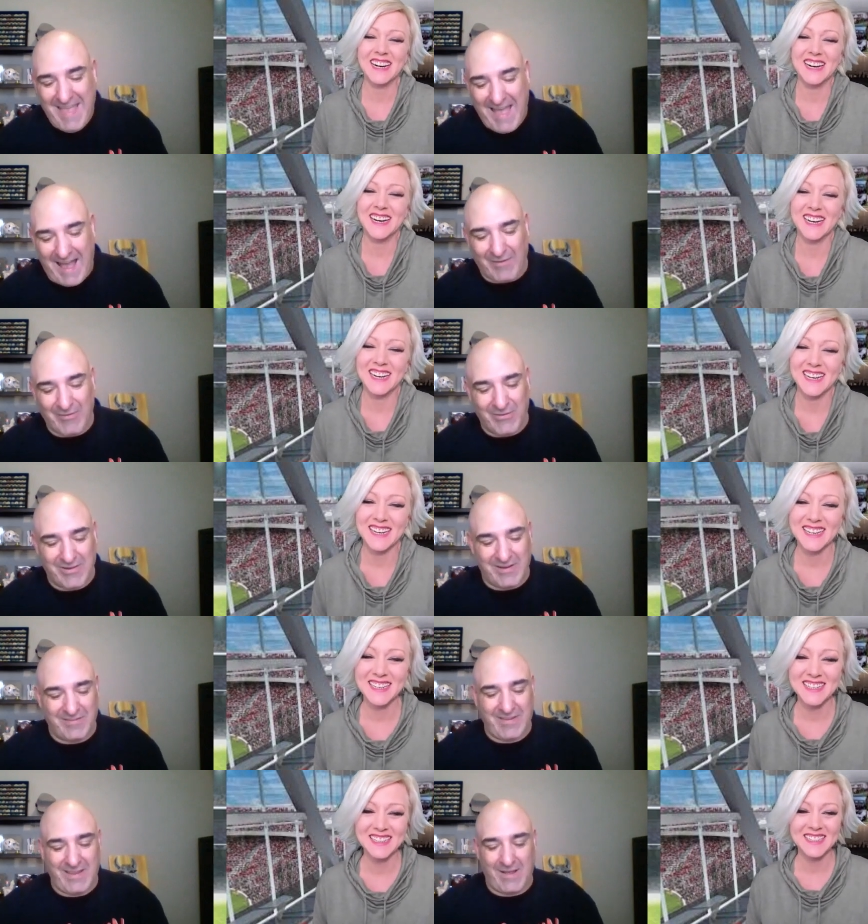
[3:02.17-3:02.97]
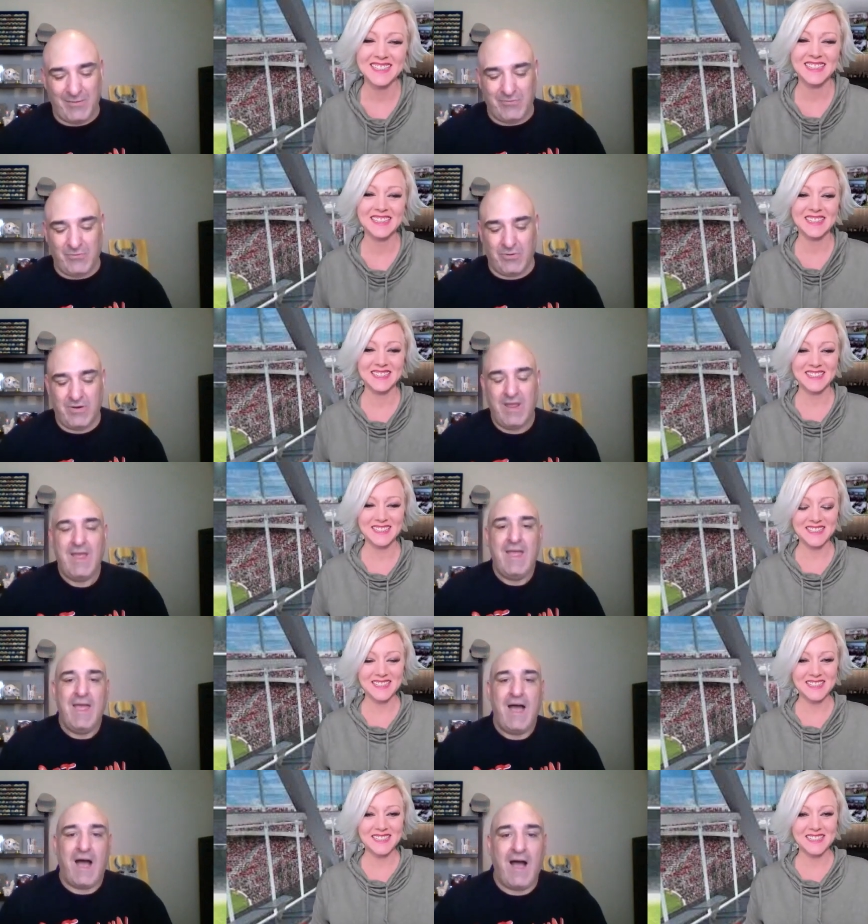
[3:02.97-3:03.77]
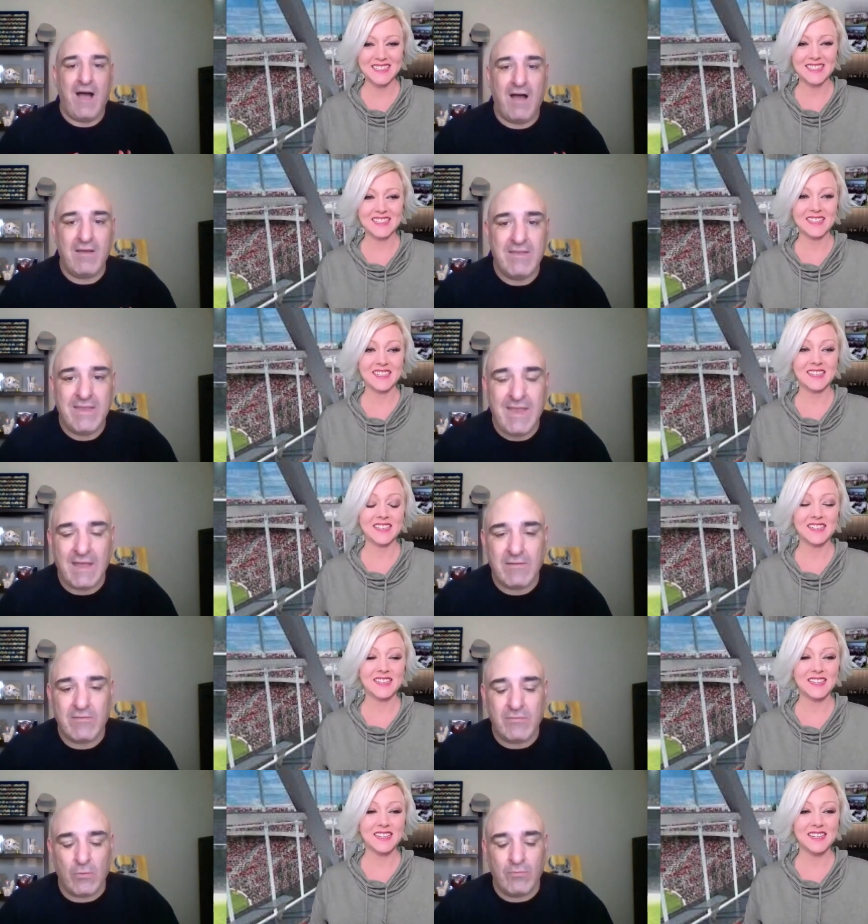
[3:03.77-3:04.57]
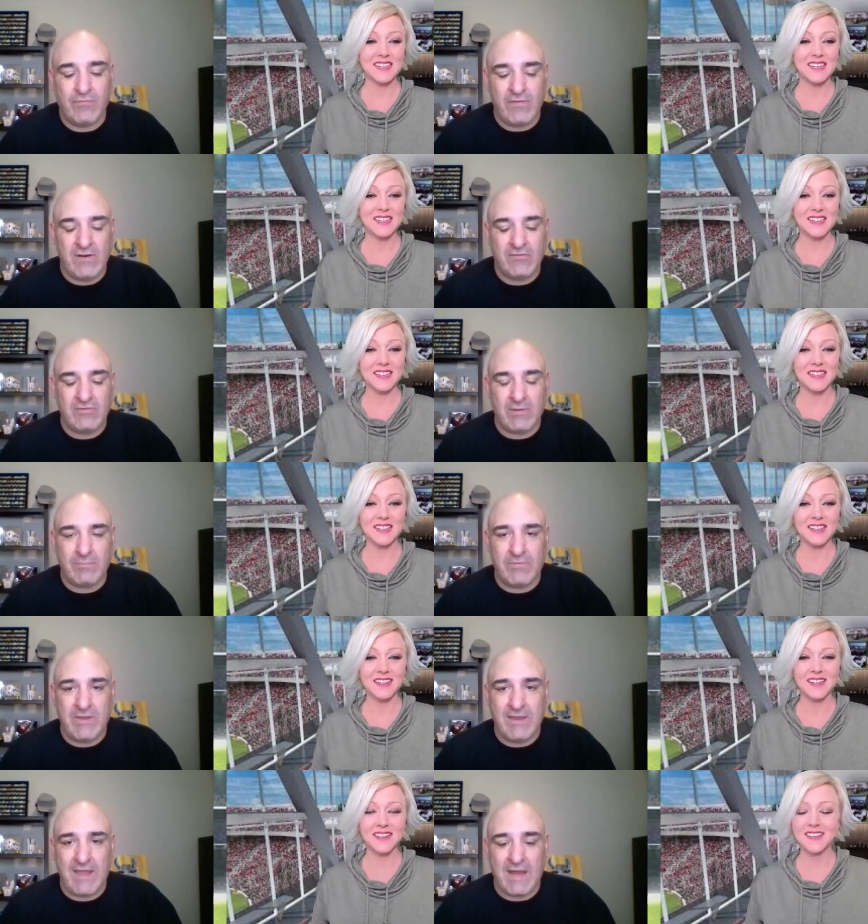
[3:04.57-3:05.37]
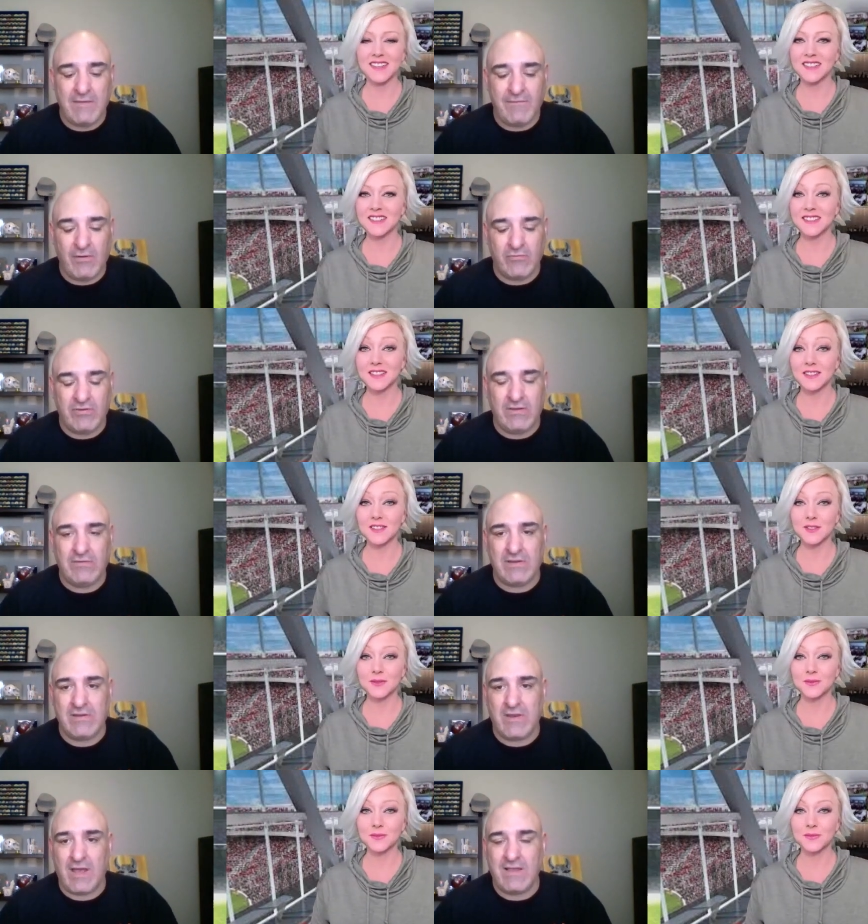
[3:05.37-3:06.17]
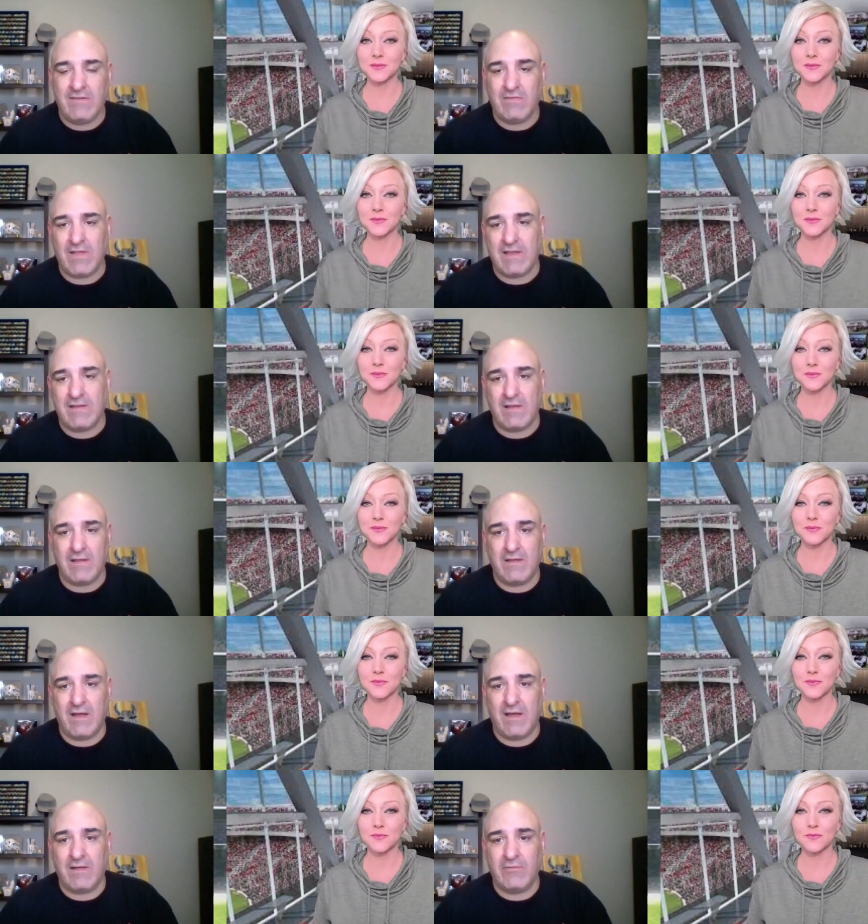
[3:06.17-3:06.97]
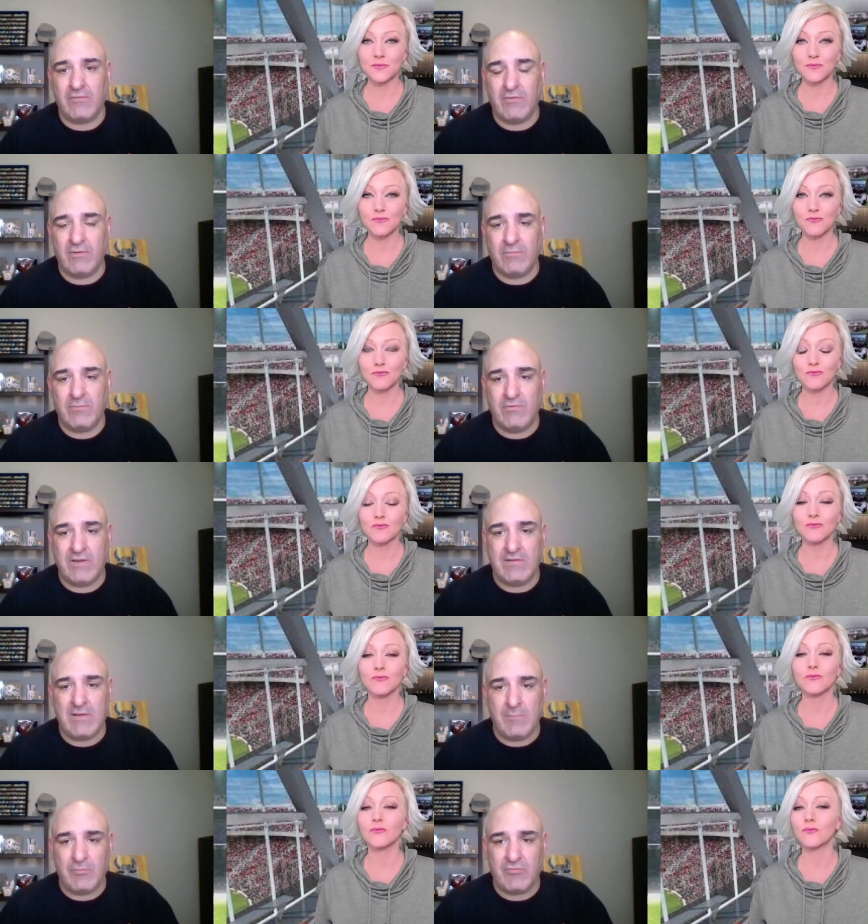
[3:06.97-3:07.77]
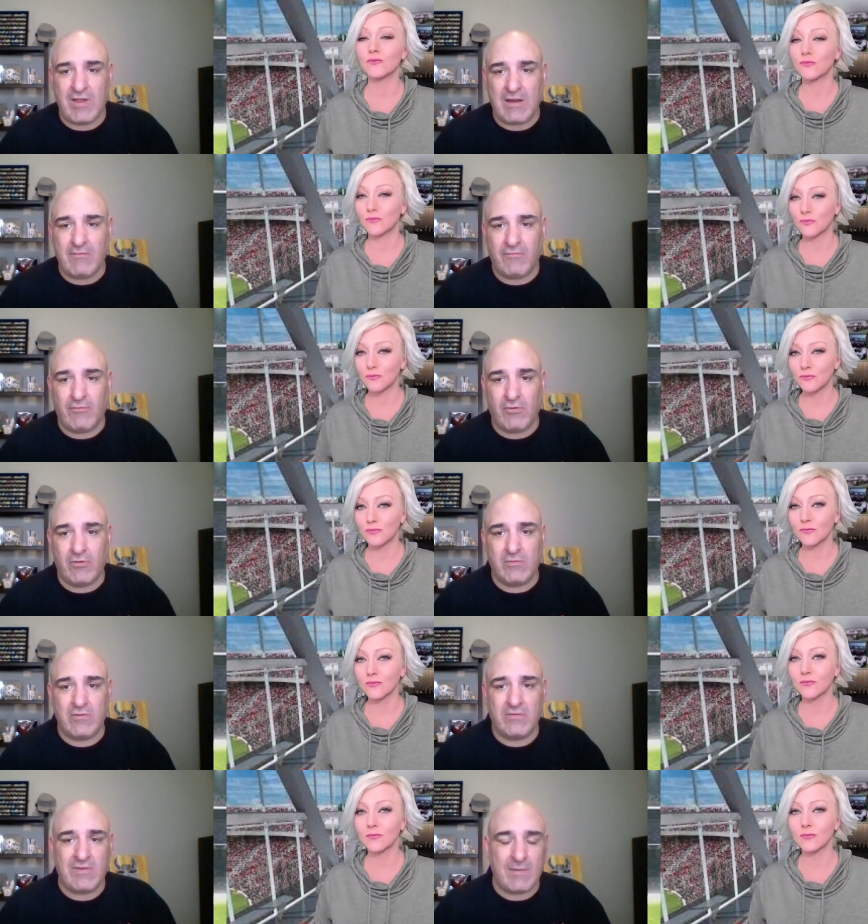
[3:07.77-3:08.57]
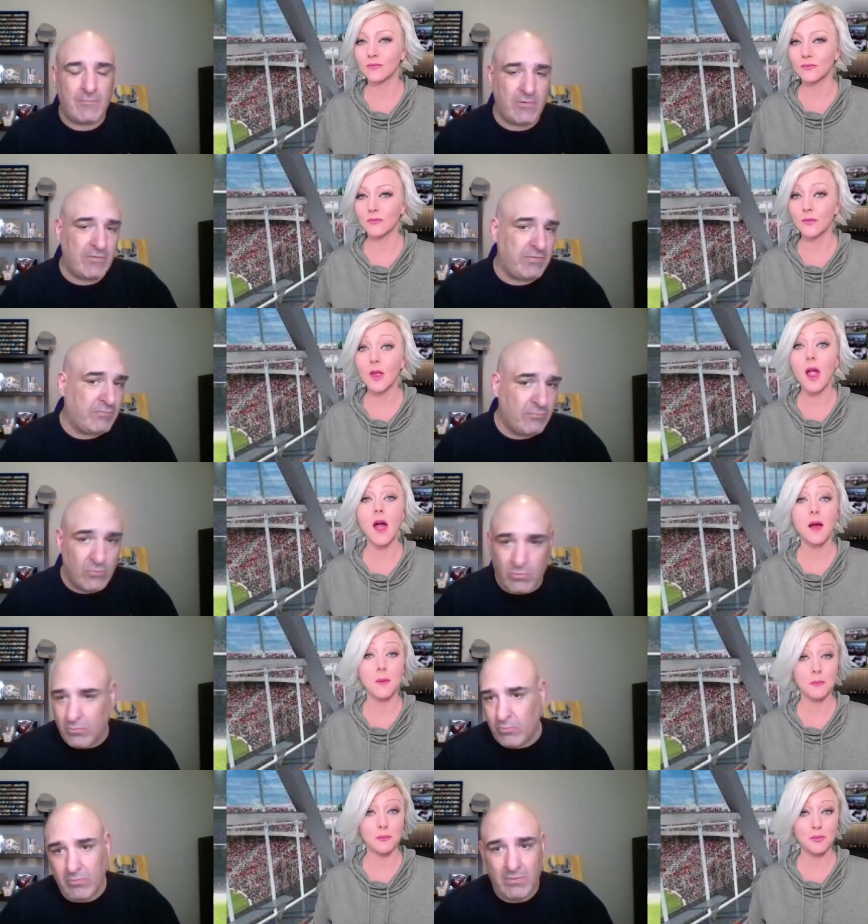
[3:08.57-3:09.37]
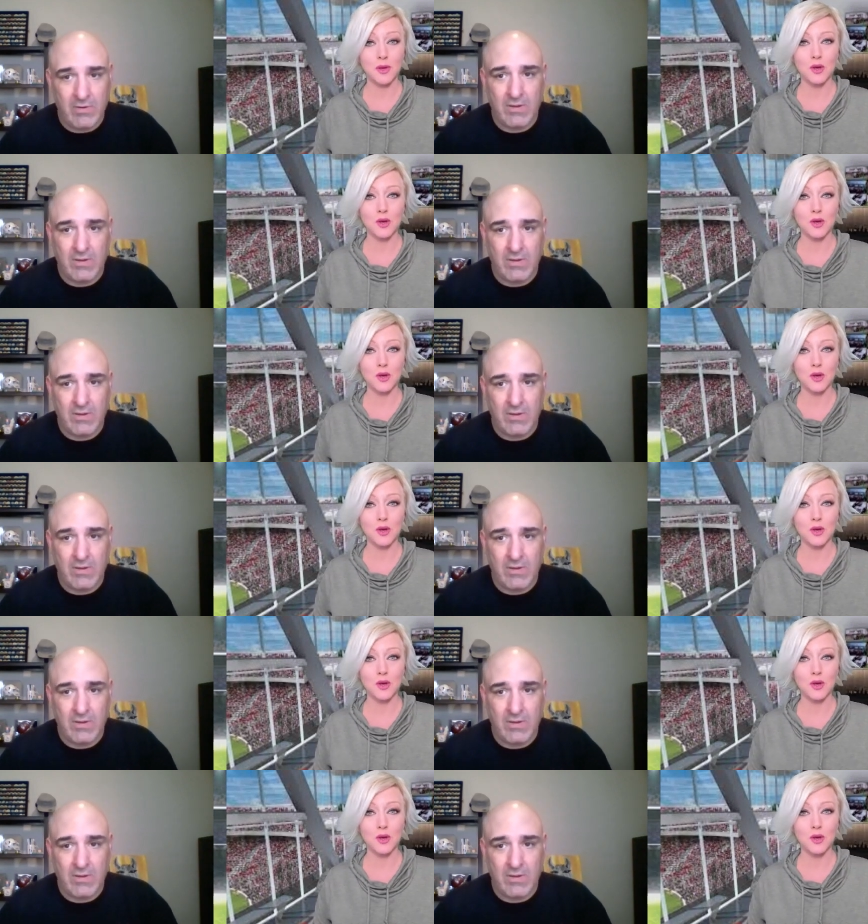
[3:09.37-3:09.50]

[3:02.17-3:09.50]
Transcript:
Speaker 1: I was looking to see how I was doing. Uh, yeah, so finish up the NFL season nice, like uh, sixty uh, percent for December through